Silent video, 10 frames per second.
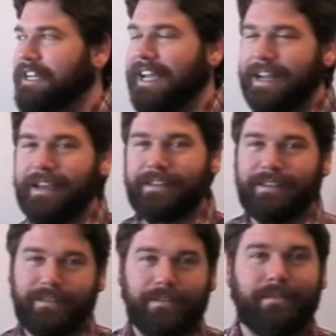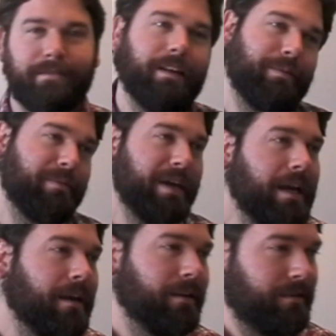of idiots like
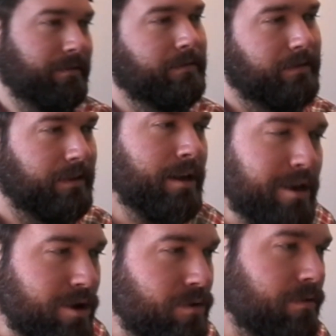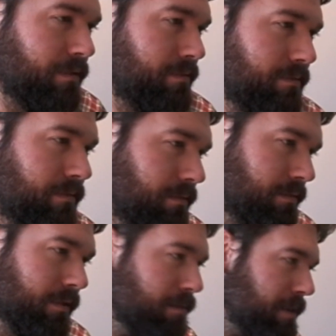me and you,
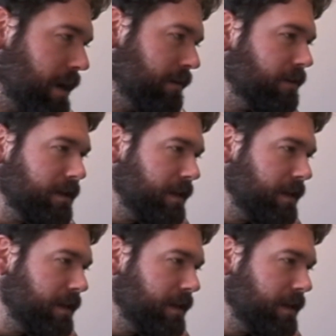Krumbine. You're an